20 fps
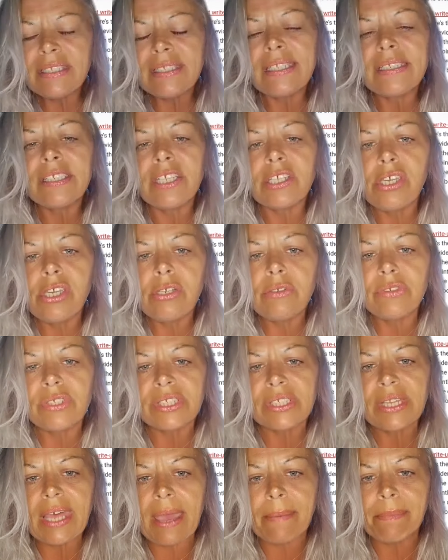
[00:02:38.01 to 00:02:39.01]
This is a huge
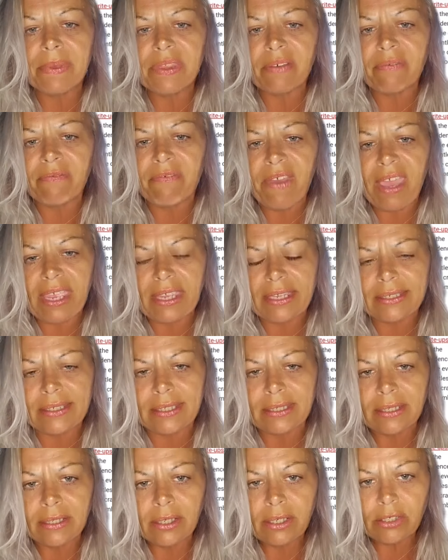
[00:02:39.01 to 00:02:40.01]
slap in the
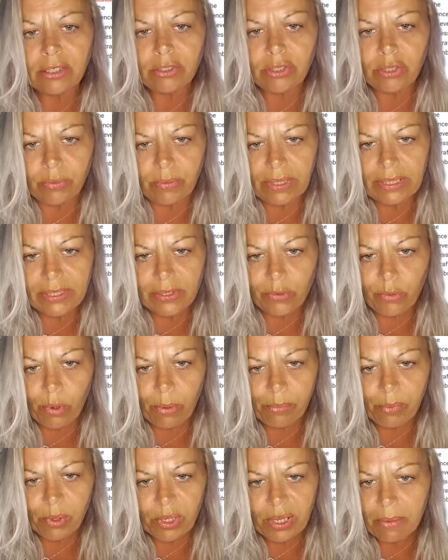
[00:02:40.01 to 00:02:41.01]
face to us
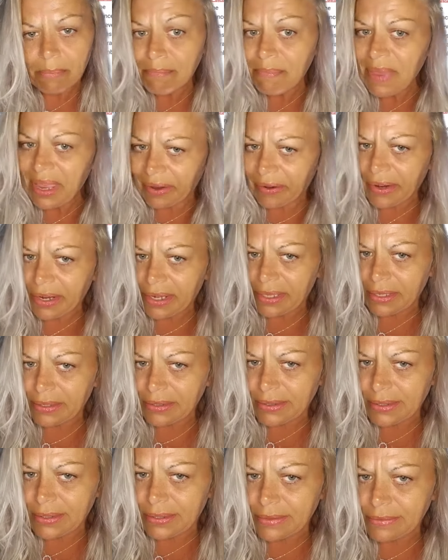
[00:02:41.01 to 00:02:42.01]
normal
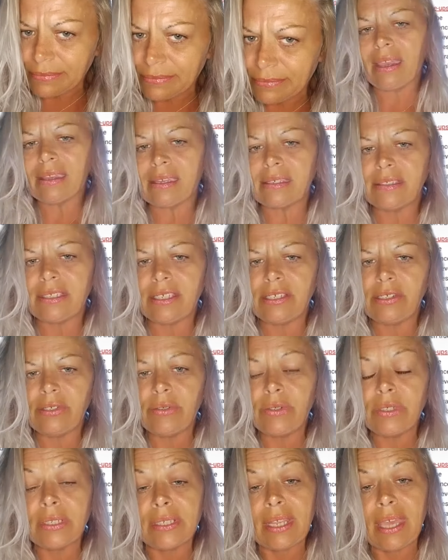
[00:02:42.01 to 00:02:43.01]
Americans. Continue
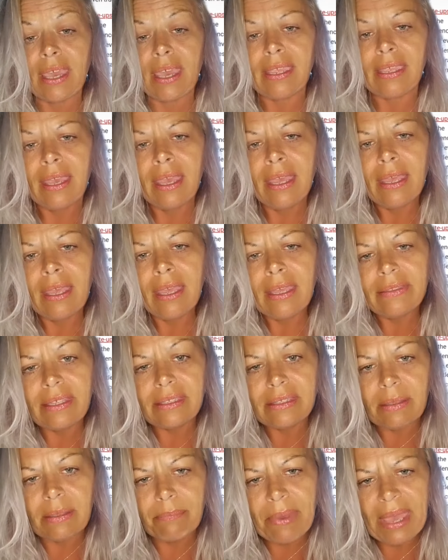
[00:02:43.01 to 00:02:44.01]
to say
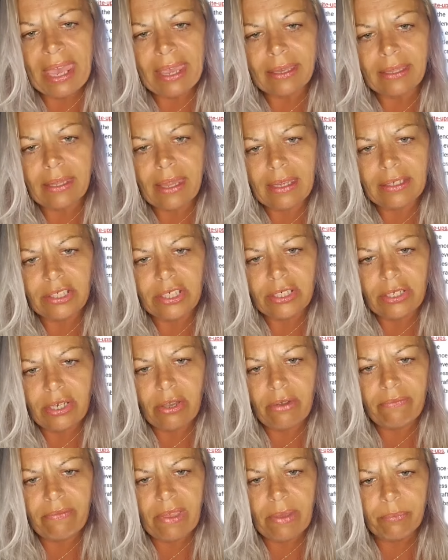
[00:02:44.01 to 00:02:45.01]
that the backlash in
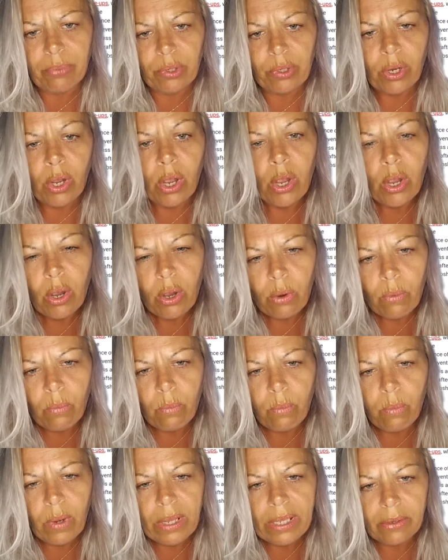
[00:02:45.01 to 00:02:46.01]
November
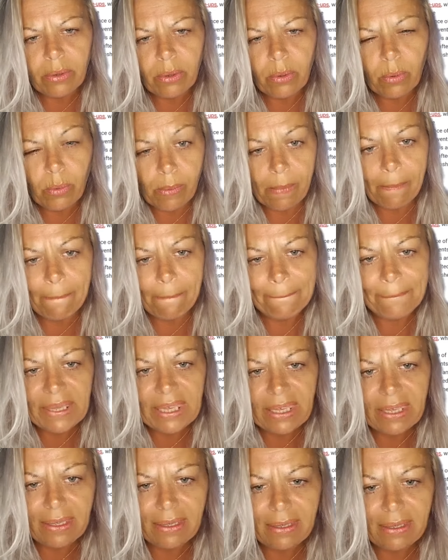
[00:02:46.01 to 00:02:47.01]
will
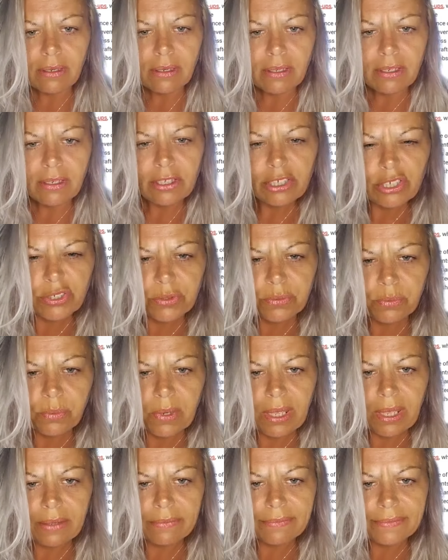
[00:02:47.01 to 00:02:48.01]
be
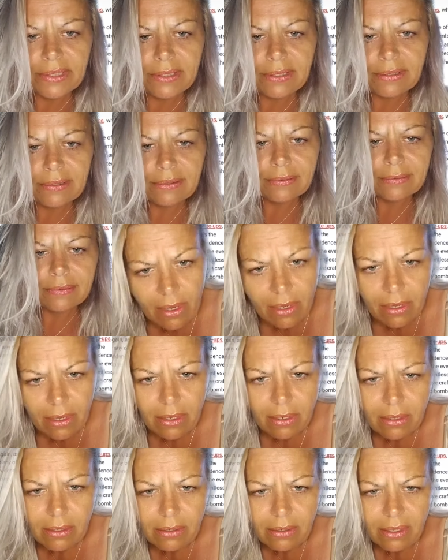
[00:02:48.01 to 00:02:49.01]
swift.
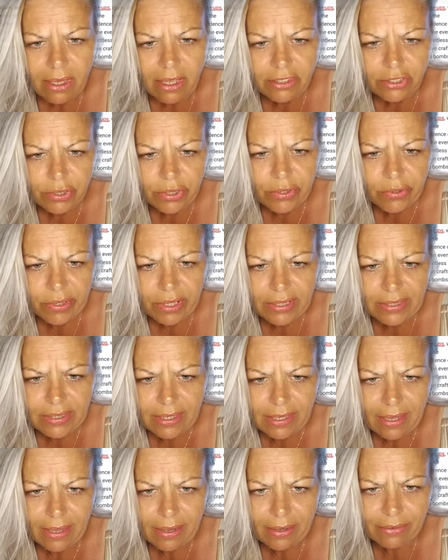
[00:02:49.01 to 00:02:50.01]
Country
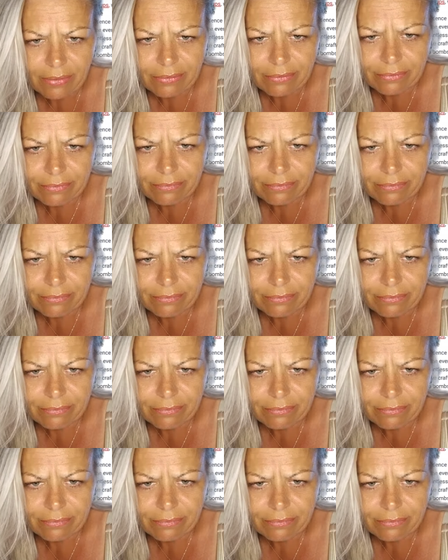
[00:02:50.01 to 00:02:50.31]
crazy out.